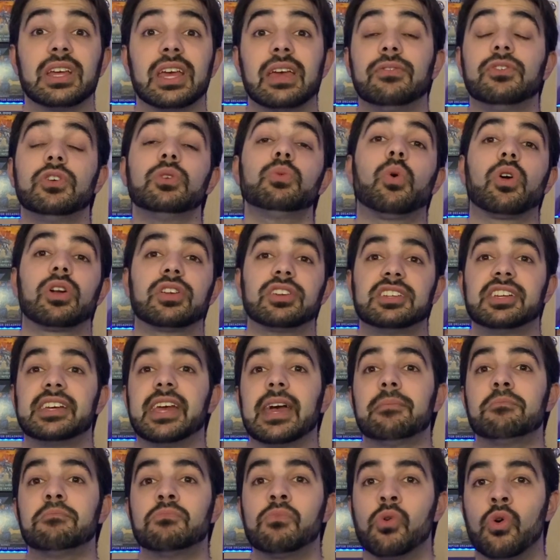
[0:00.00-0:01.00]
If you wanted to
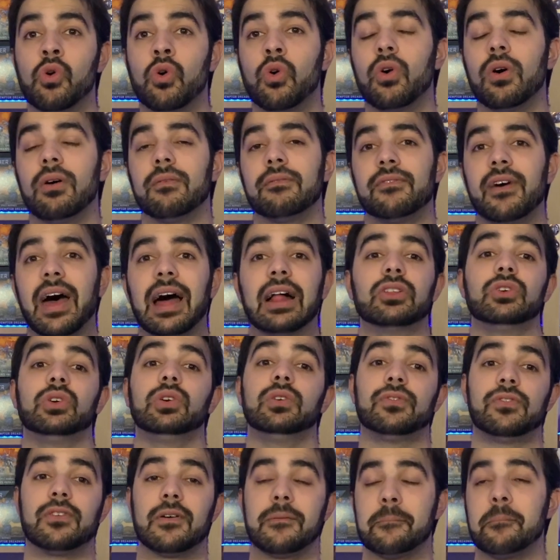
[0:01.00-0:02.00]
get more value
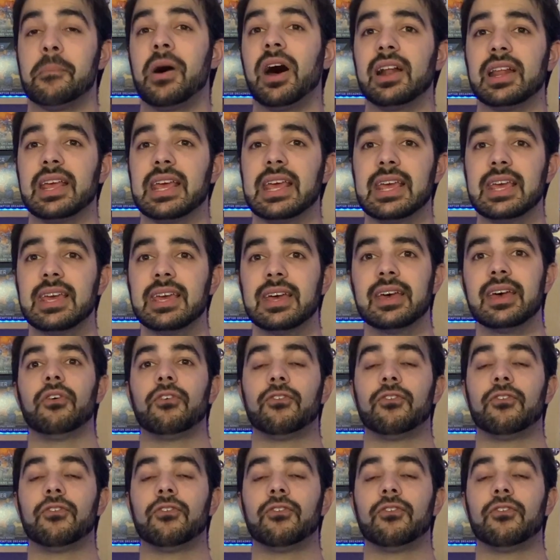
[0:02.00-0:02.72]
for money,